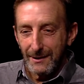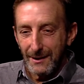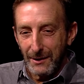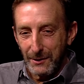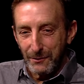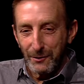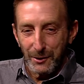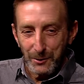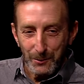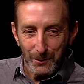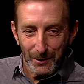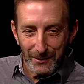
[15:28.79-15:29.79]
on the front
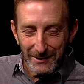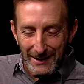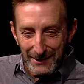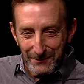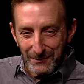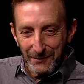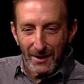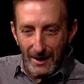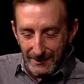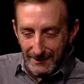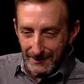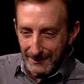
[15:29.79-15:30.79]
door, had
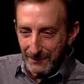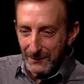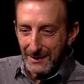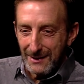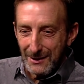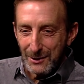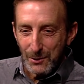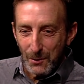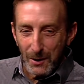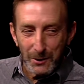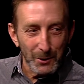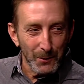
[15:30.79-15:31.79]
vodka. So
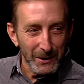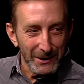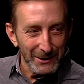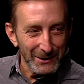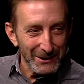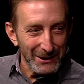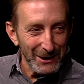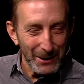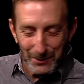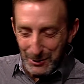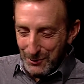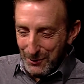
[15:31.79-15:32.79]
I would go in and I
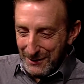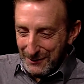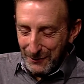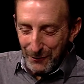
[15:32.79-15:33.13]
would drink, the